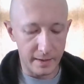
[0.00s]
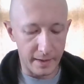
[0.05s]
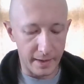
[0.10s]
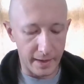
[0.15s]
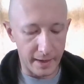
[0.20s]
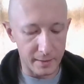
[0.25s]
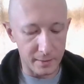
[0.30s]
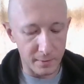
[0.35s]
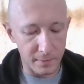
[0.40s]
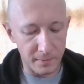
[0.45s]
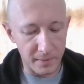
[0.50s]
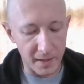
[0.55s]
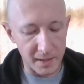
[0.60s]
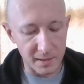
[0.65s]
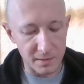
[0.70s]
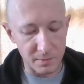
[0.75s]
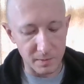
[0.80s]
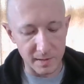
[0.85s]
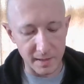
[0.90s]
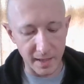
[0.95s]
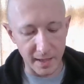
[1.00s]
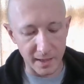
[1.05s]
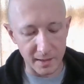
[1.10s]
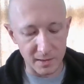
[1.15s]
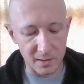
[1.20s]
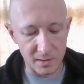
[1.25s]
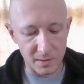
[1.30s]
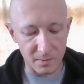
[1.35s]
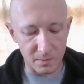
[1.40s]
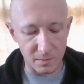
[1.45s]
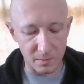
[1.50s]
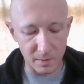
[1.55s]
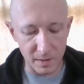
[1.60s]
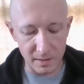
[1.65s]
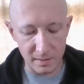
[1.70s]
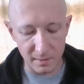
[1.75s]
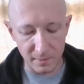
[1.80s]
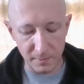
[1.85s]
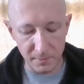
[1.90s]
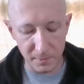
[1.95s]
and her face was etched
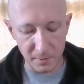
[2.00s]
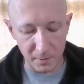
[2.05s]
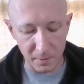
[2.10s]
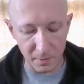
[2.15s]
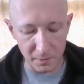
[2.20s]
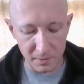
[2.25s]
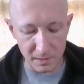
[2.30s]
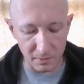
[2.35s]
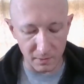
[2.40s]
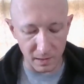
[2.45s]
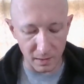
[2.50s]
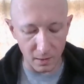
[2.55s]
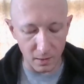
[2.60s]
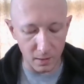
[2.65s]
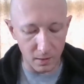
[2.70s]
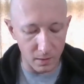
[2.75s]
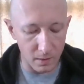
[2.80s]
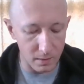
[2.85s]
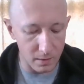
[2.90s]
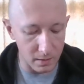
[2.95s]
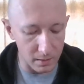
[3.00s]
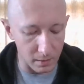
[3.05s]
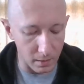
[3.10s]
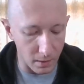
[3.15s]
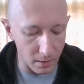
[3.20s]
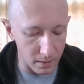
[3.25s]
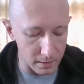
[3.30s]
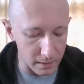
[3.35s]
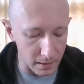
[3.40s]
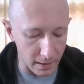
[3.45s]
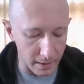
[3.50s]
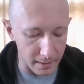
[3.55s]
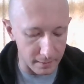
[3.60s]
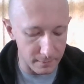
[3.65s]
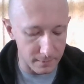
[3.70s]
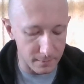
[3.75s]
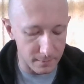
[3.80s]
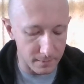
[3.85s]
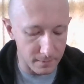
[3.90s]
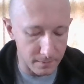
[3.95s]
with the furrows of a long
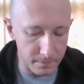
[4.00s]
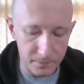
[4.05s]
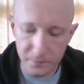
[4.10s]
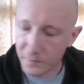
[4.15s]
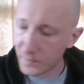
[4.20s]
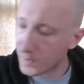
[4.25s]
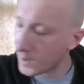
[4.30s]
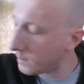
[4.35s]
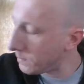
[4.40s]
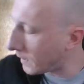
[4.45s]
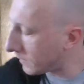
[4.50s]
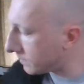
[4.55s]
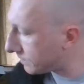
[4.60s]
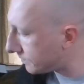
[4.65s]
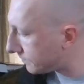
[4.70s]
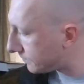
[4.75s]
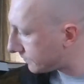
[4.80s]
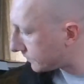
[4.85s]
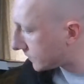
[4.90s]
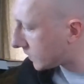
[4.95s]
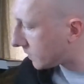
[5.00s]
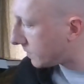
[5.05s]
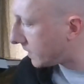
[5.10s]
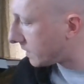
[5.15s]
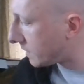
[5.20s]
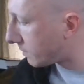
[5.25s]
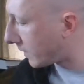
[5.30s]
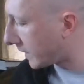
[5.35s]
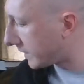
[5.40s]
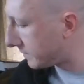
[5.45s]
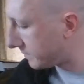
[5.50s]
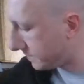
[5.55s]
life. Come here. You're being a butt.